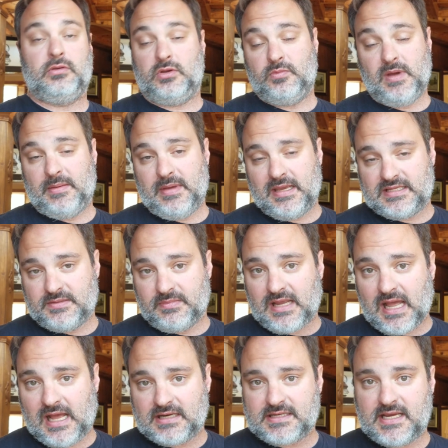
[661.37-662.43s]
You might make some
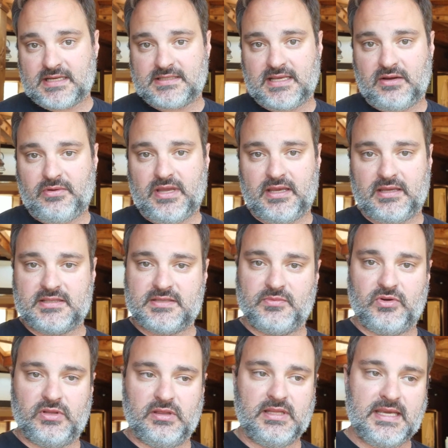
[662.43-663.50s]
contacts that way and get
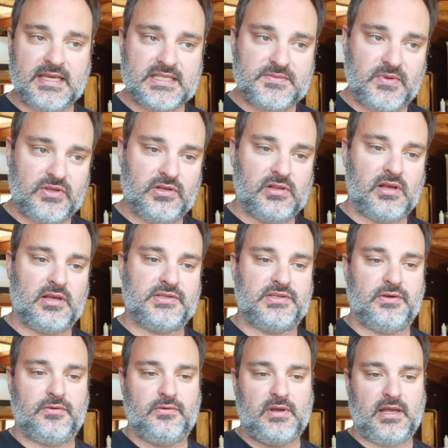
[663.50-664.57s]
some good leads, but you'll
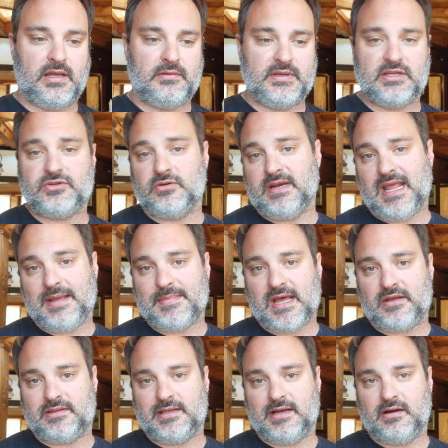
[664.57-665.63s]
also get your name
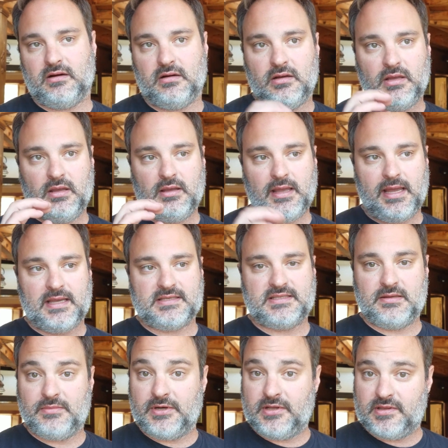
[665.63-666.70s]
out there as
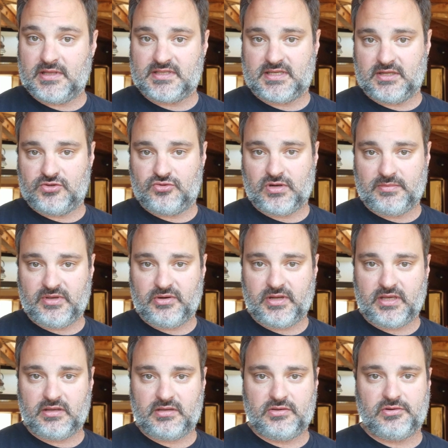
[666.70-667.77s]
somebody that's
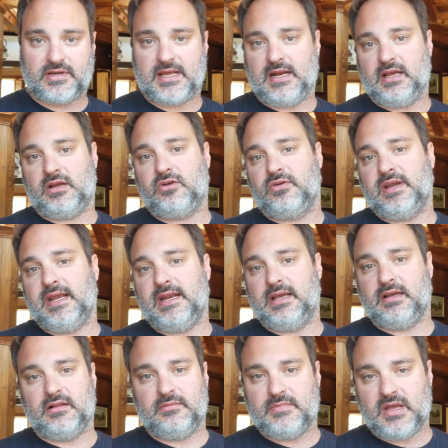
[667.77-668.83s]
contributing. You're kind of
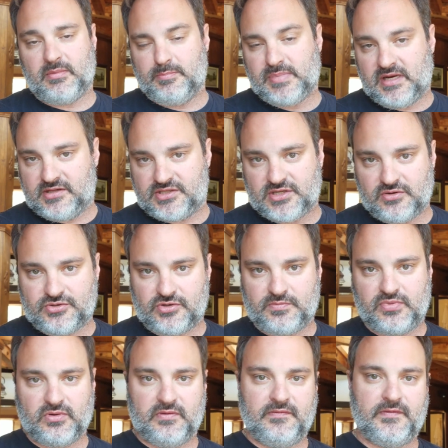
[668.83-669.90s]
creating a bit of social
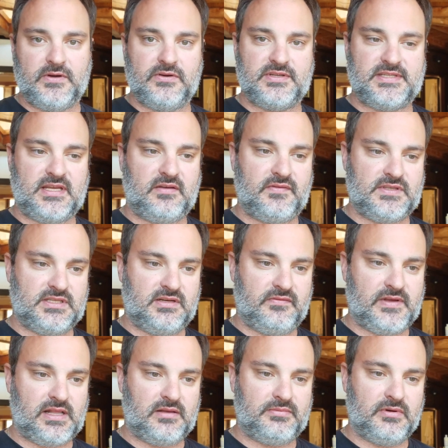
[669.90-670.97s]
proof for yourself as a
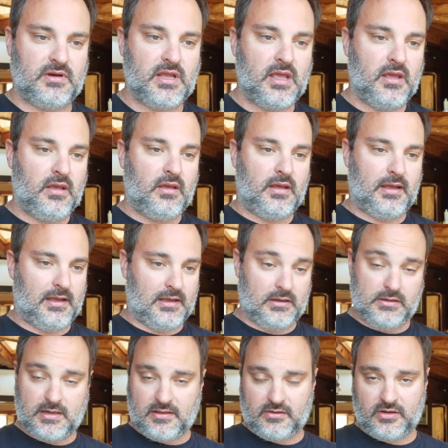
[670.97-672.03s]
developer.
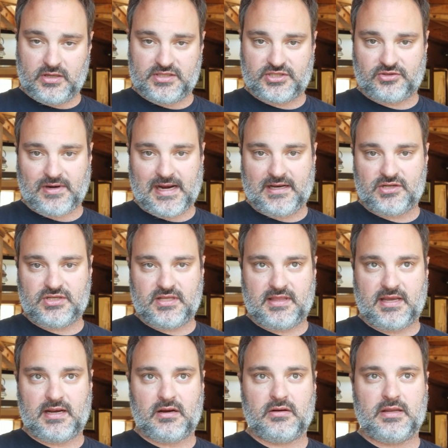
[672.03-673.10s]
Another good strategy
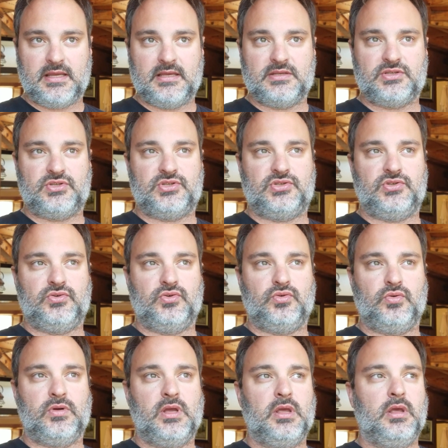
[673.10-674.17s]
there is
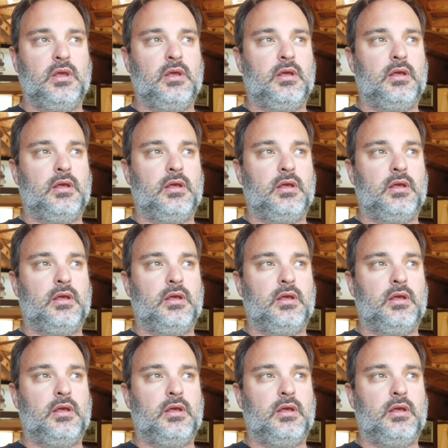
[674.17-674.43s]
to